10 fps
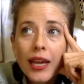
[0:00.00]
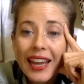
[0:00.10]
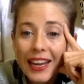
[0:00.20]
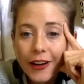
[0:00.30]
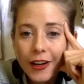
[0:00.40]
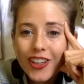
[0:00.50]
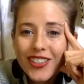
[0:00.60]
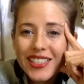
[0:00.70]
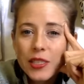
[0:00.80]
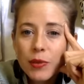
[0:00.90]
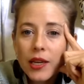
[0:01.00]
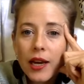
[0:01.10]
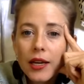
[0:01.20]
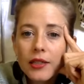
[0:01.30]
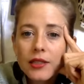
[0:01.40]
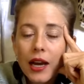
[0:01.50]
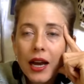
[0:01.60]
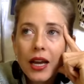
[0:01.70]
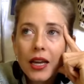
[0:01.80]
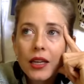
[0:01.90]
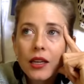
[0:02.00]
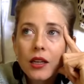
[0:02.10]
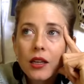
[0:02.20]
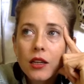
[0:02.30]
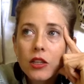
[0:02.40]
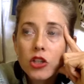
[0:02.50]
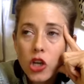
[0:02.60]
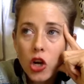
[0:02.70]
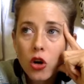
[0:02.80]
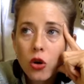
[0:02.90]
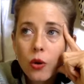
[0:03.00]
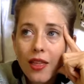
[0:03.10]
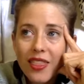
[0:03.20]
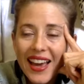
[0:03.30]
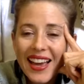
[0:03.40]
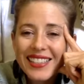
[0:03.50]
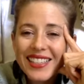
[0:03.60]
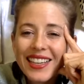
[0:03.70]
hangers is because I know that